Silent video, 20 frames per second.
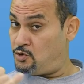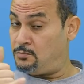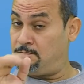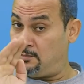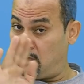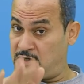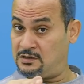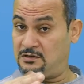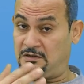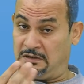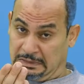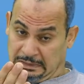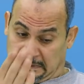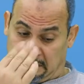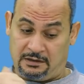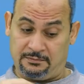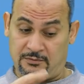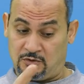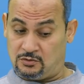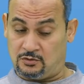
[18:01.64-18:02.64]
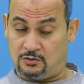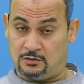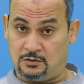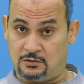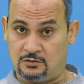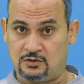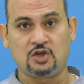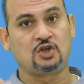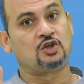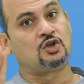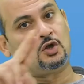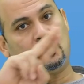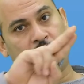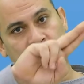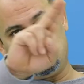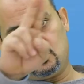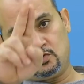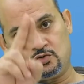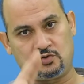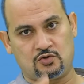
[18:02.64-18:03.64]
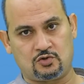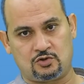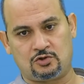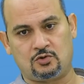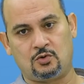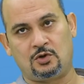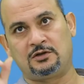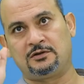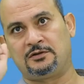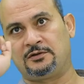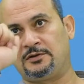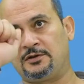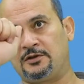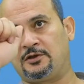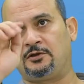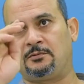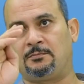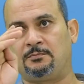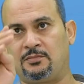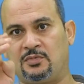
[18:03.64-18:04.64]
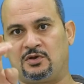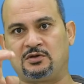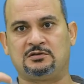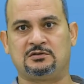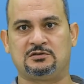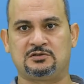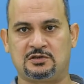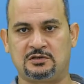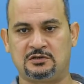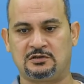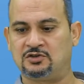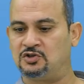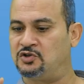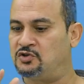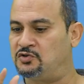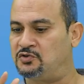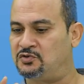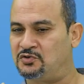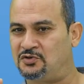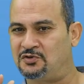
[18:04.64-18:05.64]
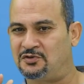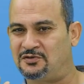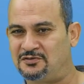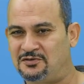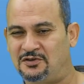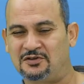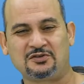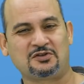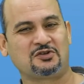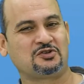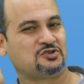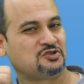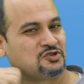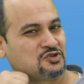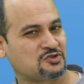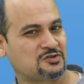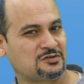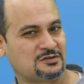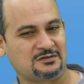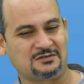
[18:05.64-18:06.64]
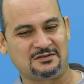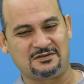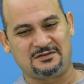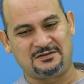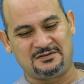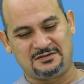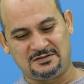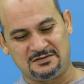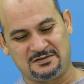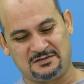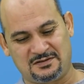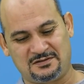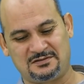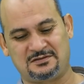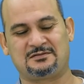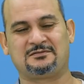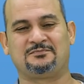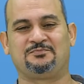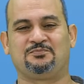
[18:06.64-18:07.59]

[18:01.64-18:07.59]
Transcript: can be plenty of activities depending on the occasion itself. If it's a birthday, if it's a Mother's Day, if it's a